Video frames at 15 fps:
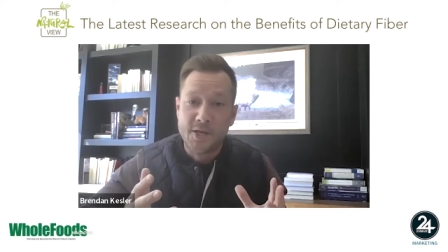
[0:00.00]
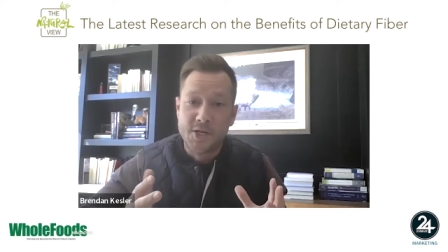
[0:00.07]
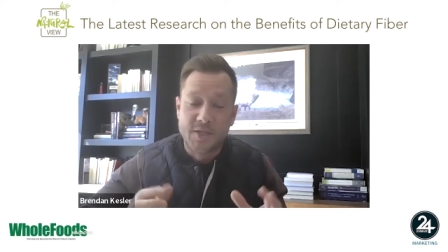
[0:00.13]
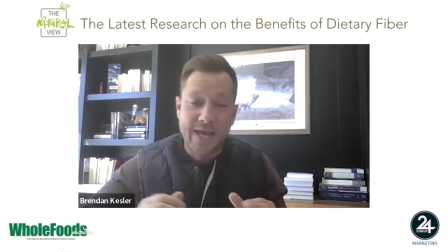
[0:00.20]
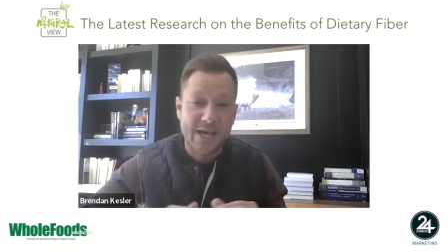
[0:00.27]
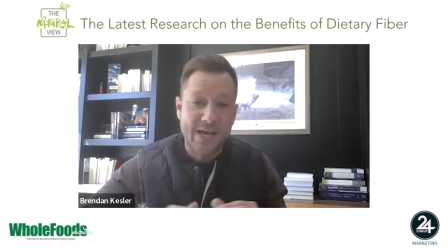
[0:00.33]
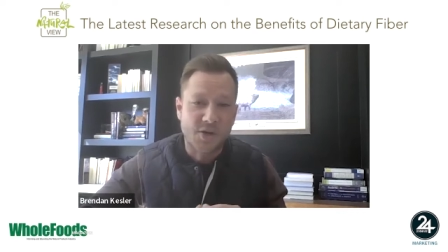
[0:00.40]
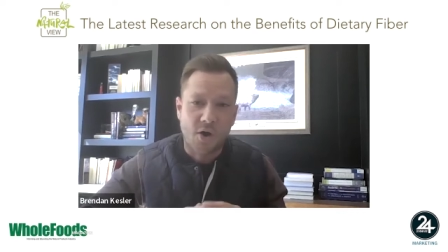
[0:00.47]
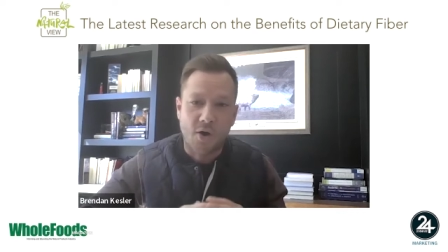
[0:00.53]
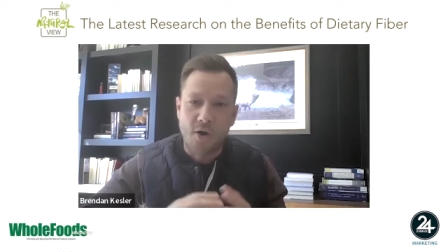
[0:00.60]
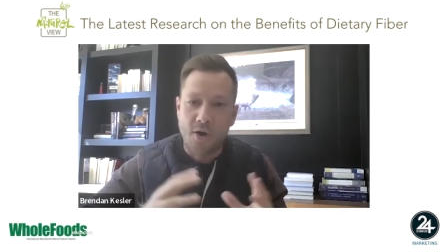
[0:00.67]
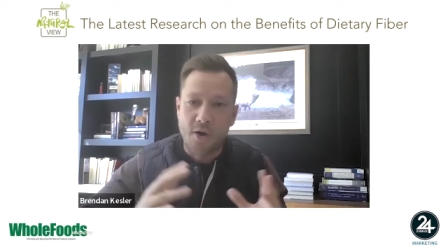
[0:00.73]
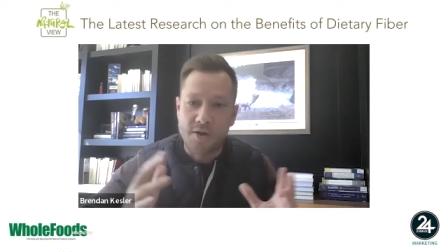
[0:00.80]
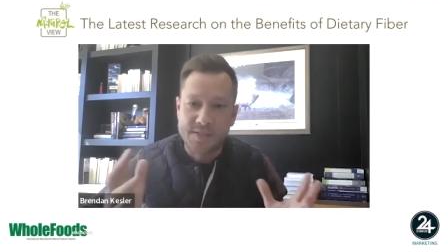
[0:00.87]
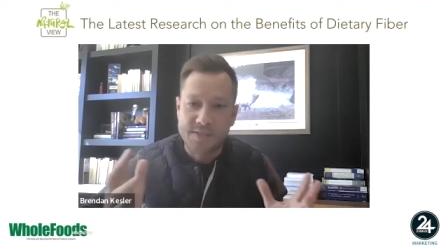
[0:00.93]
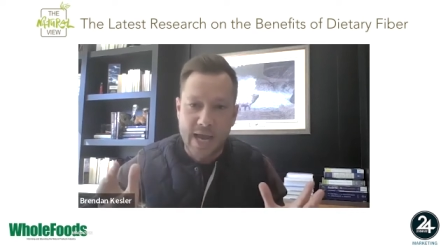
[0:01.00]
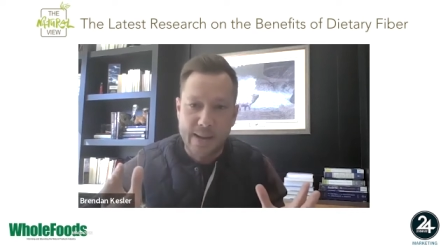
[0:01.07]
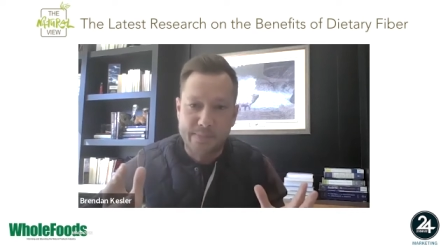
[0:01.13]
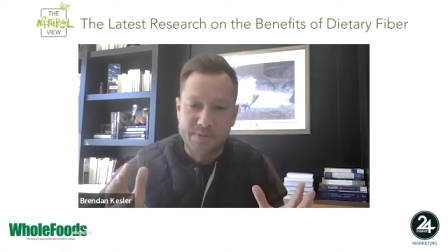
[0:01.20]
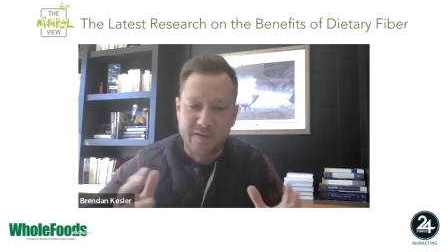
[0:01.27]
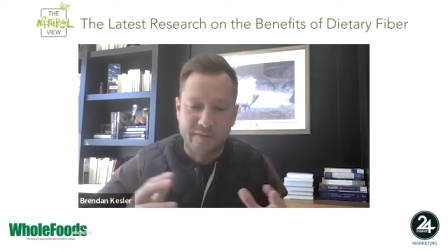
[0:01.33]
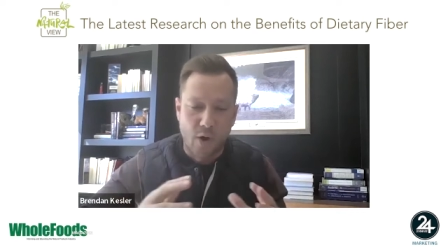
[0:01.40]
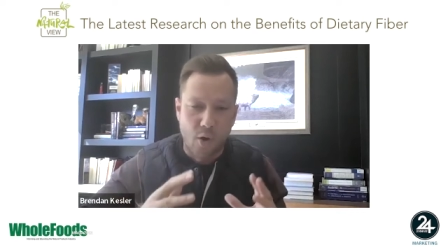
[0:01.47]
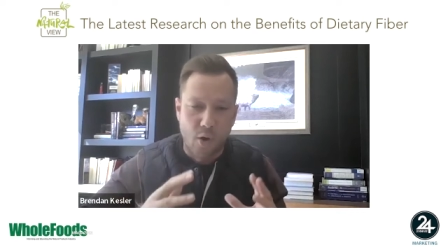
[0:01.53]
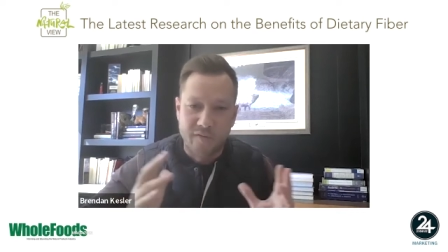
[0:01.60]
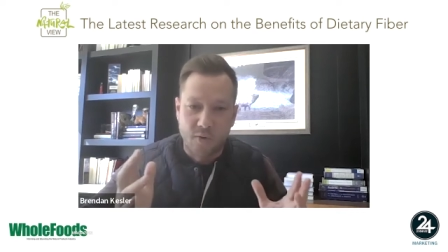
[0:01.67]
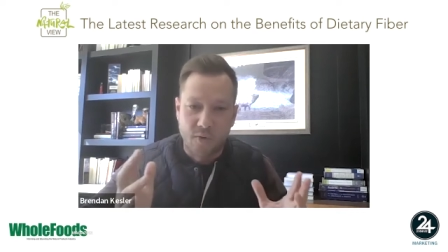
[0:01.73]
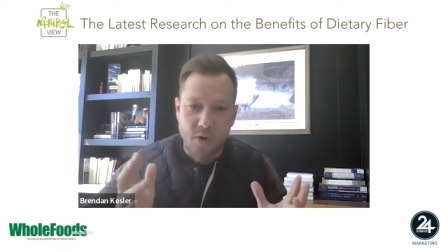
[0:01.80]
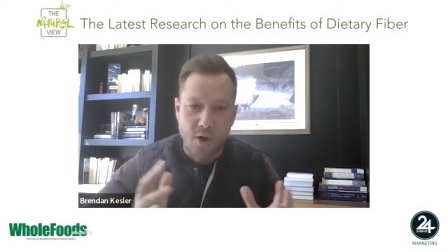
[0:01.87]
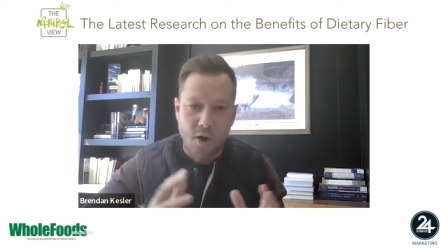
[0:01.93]
So that has all types of
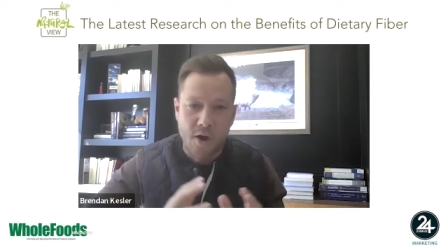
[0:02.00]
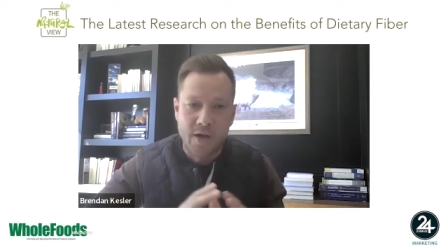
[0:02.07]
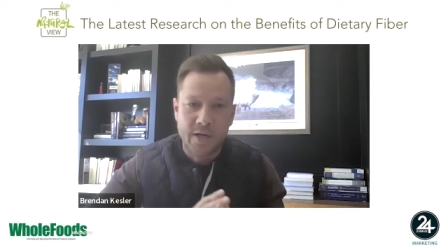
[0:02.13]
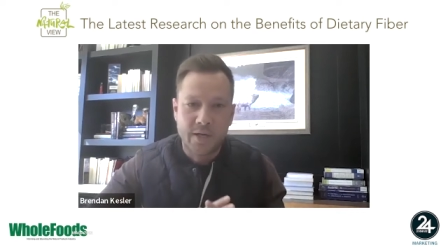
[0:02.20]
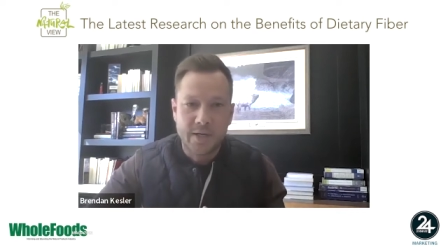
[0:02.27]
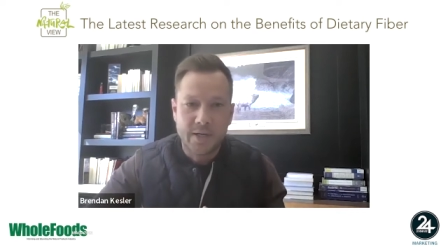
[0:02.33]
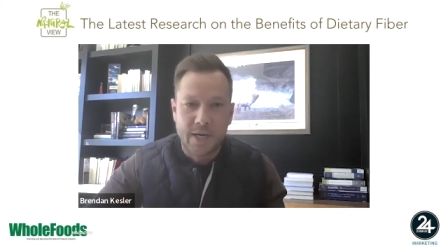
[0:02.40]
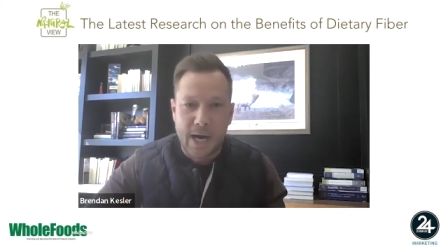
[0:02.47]
overall,